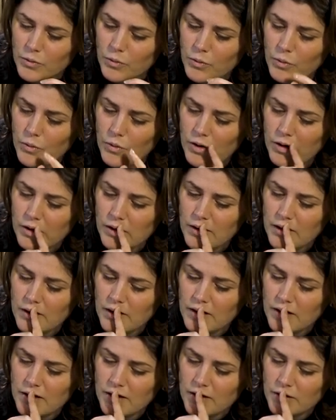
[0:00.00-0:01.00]
Or
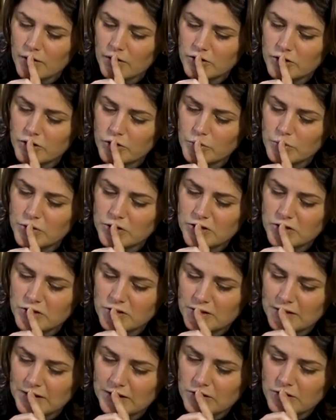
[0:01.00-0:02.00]
do we
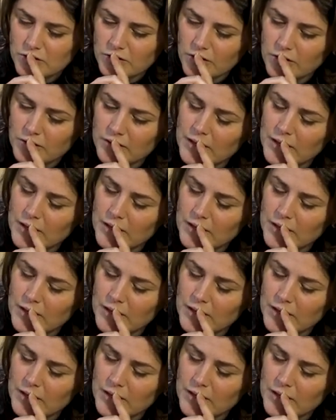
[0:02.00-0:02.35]
just need to talk